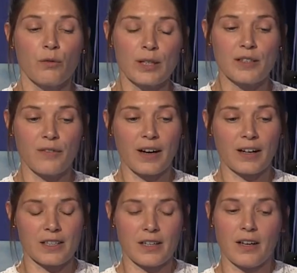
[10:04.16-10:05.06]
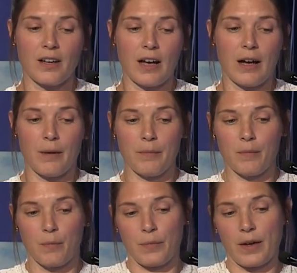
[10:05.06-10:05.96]
risk factor.
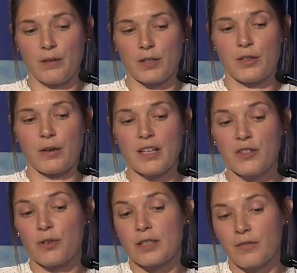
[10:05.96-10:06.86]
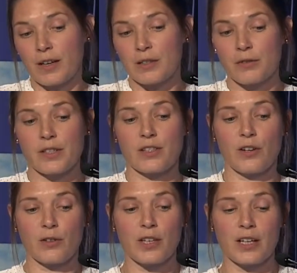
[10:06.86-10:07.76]
Each risk factor is
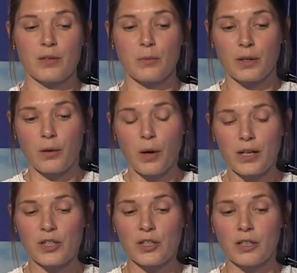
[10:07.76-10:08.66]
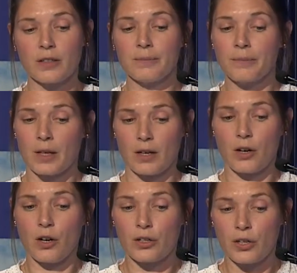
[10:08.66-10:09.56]
associated with the question, a
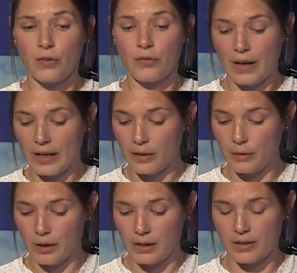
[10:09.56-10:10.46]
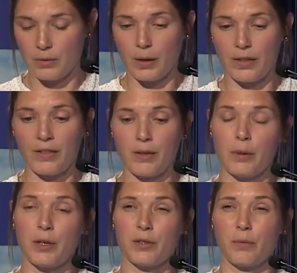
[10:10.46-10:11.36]
cut-off value as to whether the
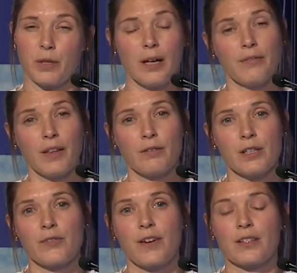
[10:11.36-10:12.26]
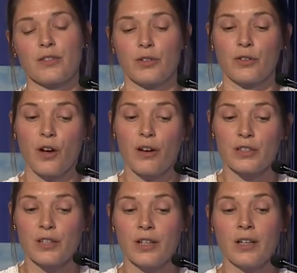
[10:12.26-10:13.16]
person would have that risk factor or
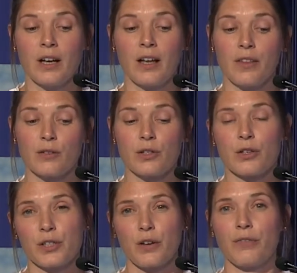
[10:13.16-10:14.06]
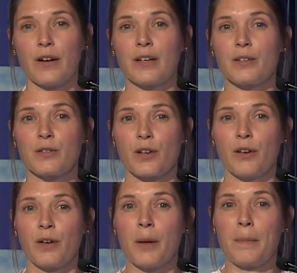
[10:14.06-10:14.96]
not, and those cut-off values
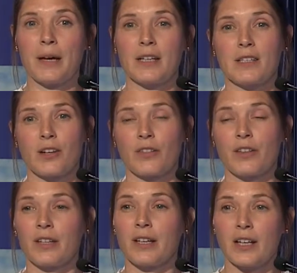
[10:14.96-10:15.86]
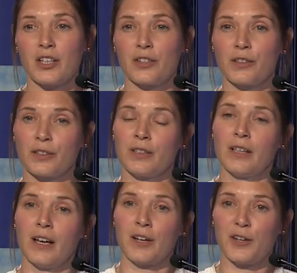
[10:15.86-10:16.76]
are based on the national
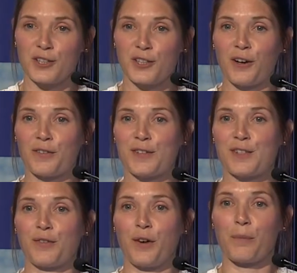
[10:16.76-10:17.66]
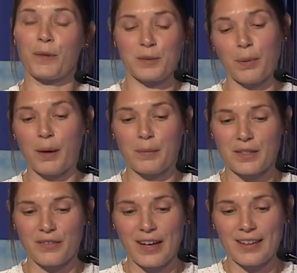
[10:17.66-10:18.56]
cut-offs from the
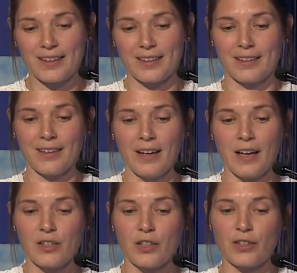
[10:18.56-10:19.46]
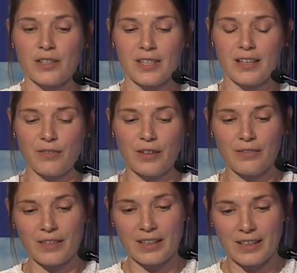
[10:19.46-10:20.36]
Department of Health. And as you can see, if you
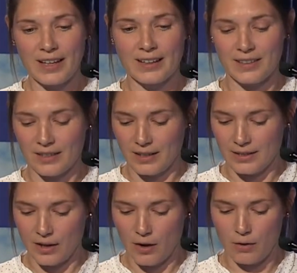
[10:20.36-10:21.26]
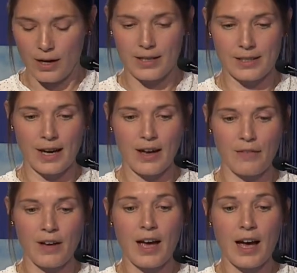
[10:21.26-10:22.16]
live in the Netherlands, it's okay to have
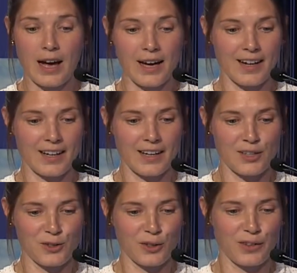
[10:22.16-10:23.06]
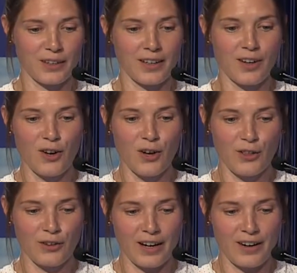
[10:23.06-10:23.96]
higher cholesterol than
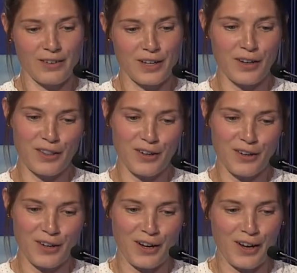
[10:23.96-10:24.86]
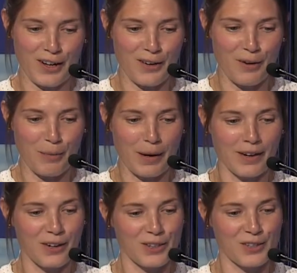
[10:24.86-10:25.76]
other
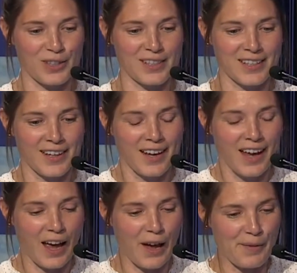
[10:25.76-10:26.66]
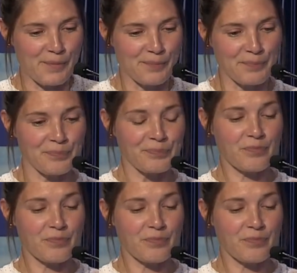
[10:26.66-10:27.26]
European countries. And